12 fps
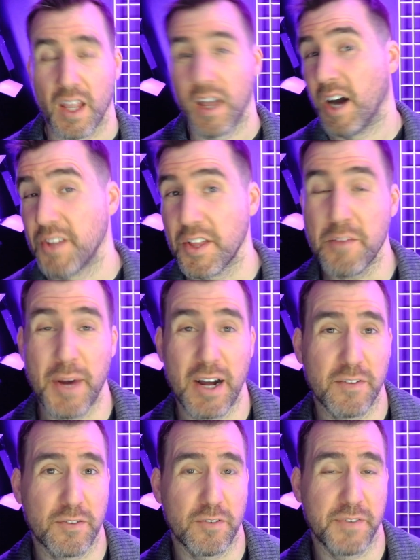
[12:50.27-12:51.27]
Another
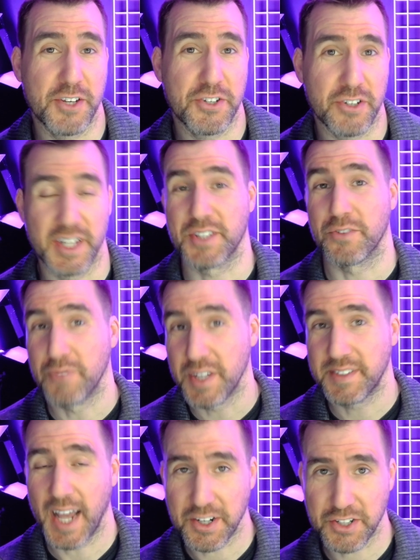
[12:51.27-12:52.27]
powerful feature is
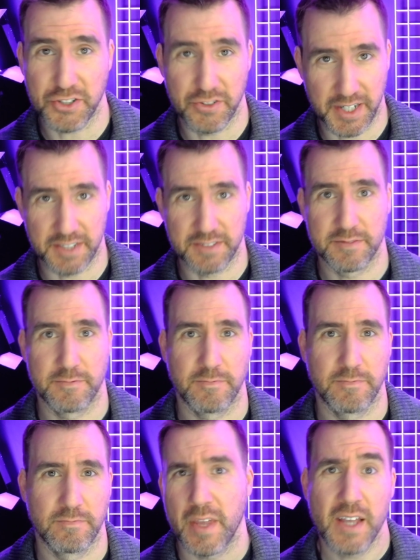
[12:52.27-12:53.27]
retexturing.
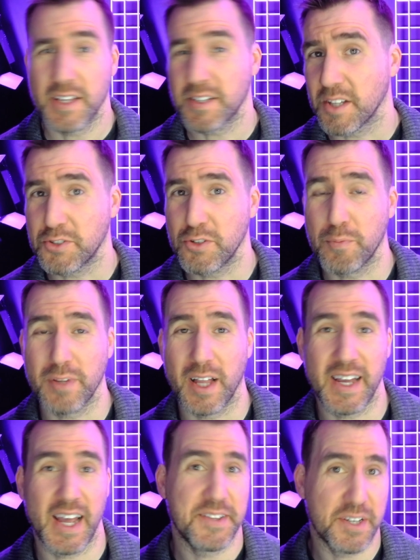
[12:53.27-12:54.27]
This lets you apply
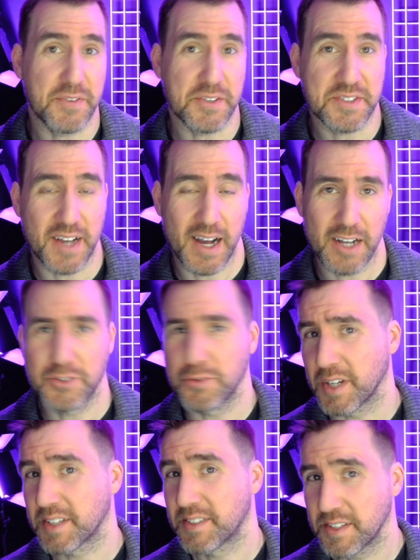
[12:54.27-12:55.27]
a different style to an
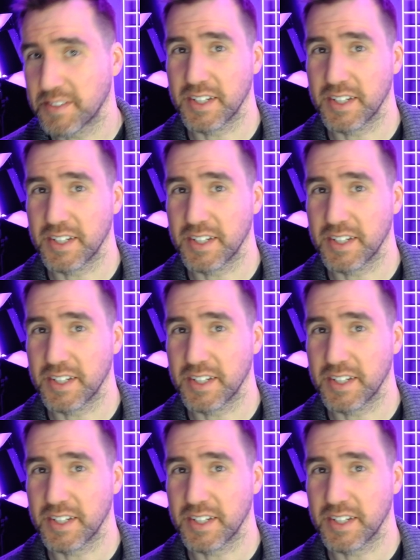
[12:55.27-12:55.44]
existing